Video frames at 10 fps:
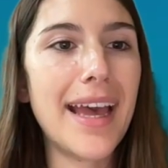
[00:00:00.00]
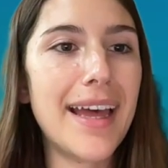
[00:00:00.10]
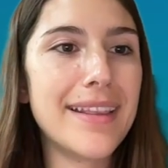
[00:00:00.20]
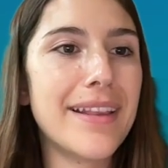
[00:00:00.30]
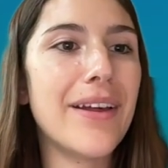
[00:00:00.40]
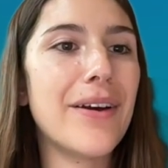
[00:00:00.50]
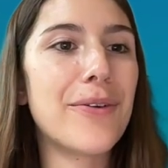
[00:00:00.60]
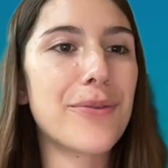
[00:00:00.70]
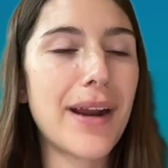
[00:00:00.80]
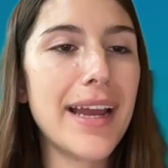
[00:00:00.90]
And
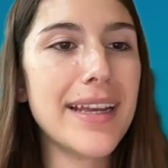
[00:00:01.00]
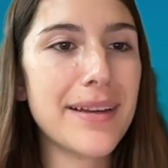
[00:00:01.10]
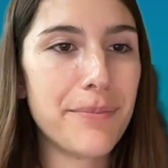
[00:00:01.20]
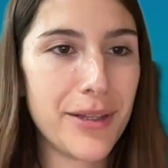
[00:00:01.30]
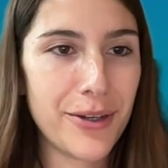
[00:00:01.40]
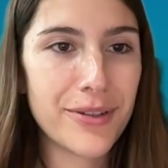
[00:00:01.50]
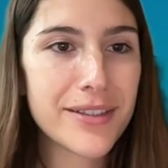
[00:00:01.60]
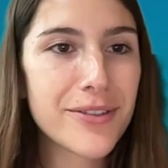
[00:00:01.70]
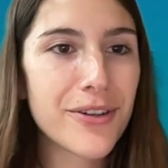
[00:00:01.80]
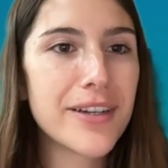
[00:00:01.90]
right below
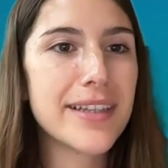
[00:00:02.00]
the score,